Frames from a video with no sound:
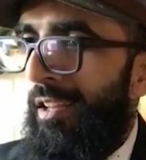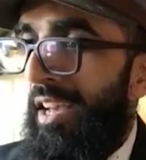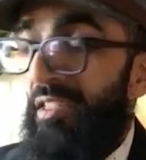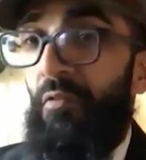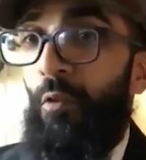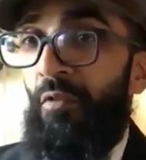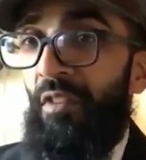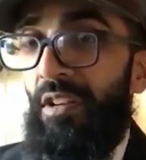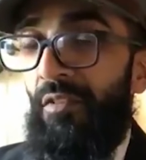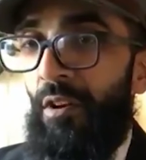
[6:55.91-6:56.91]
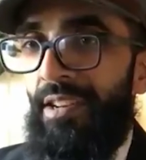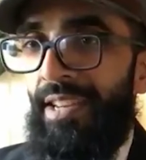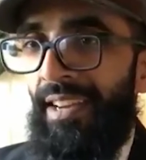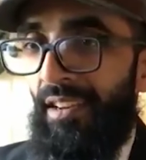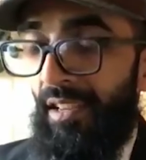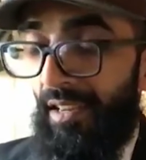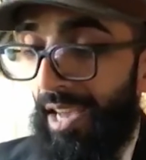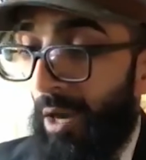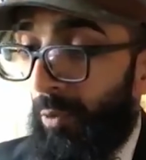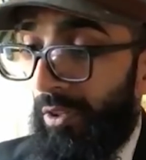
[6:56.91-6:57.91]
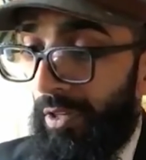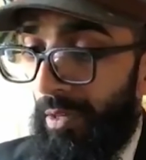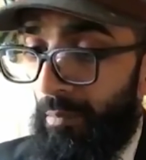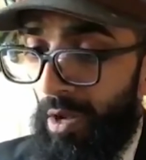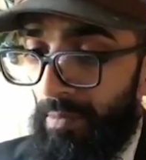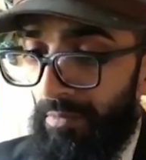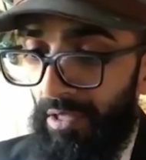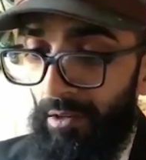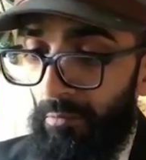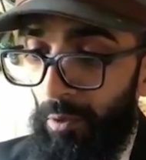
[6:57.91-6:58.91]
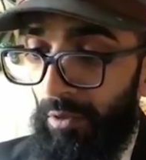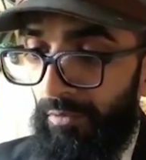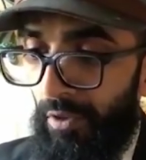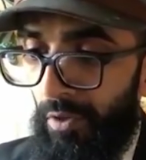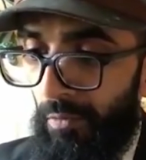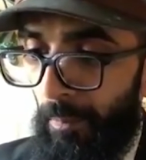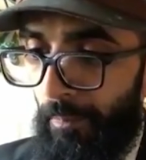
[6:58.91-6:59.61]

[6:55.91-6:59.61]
at the forefront of our identity and how we look at problems and our worldview.